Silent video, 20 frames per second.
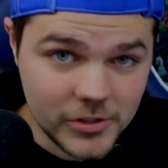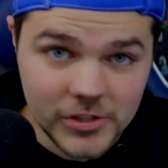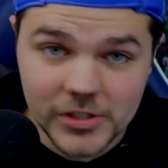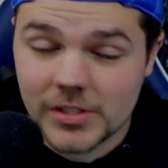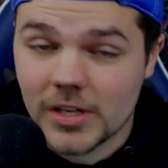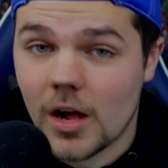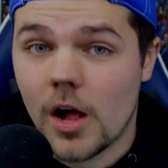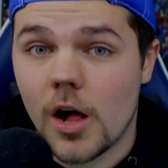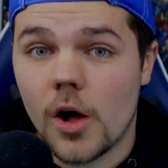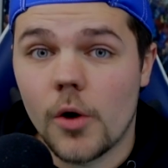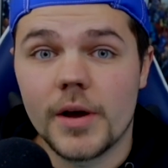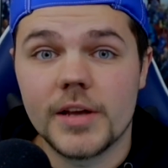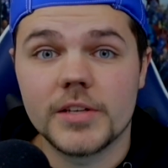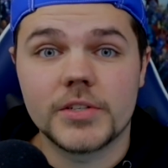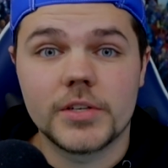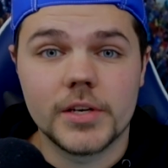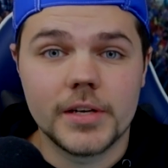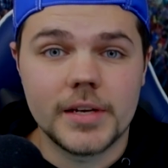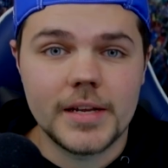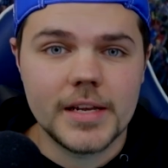She's always
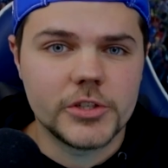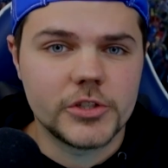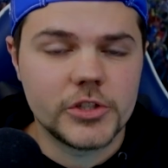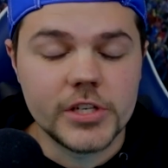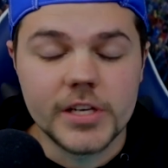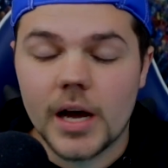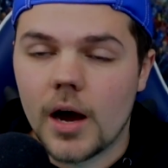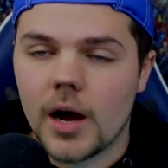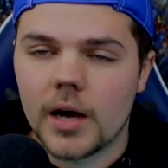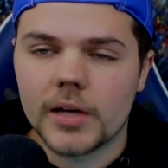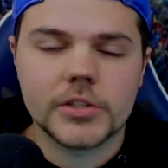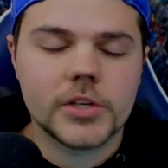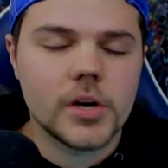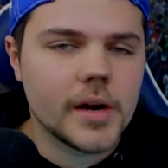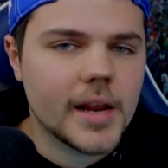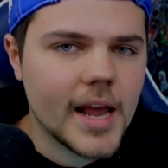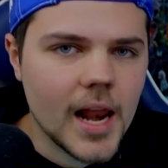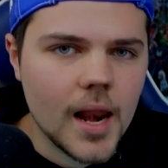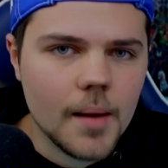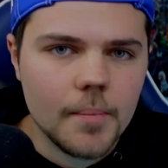good. Is she Oscar
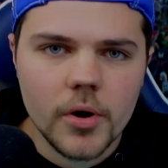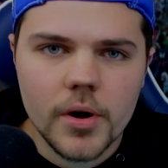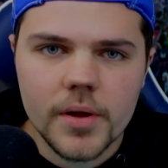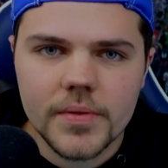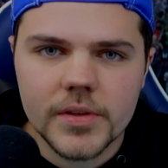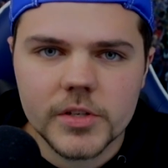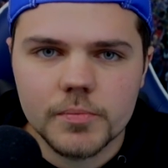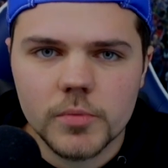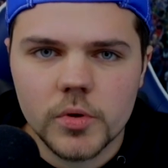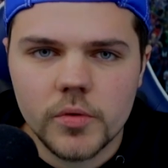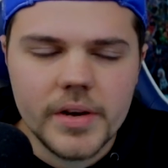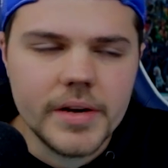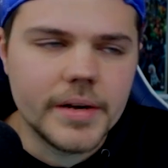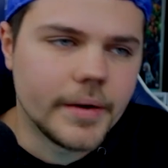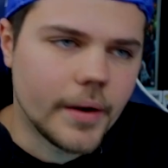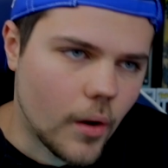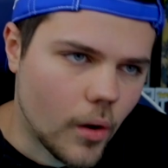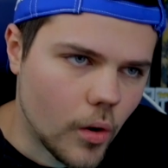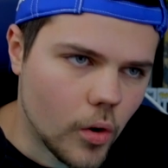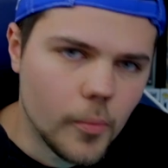caliber in this movie?
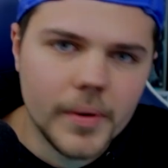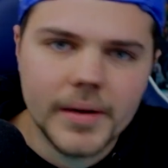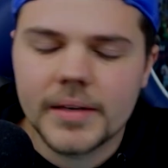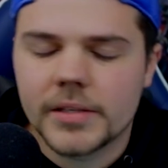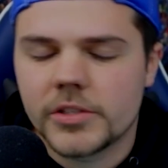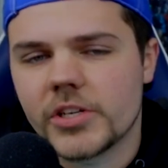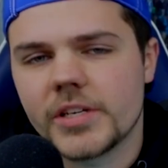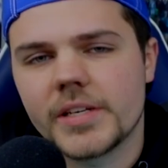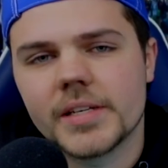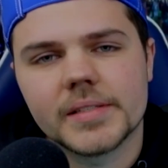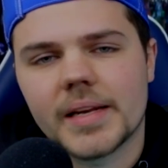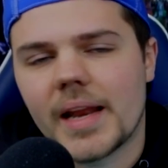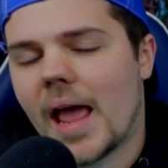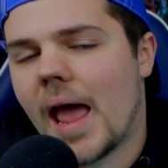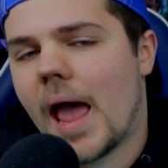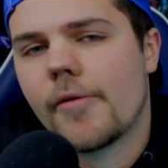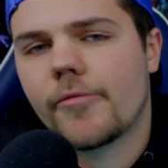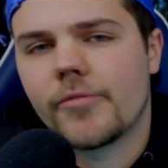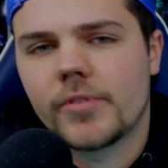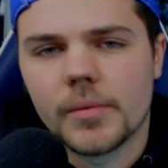No, but she doesn't
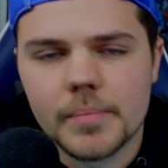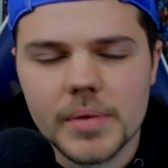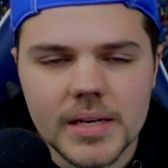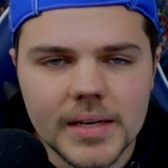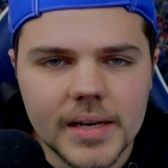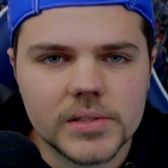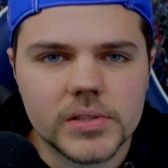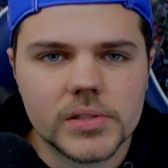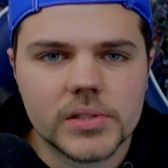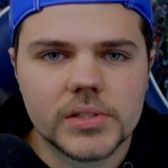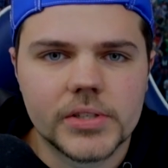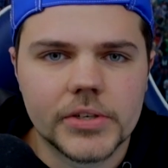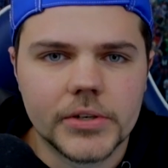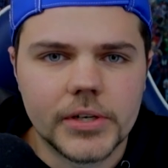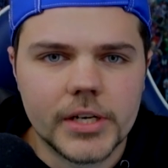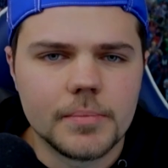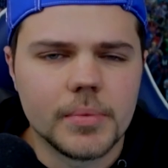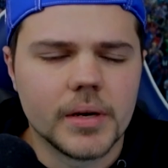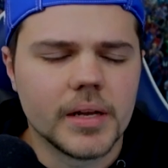have to be necessarily.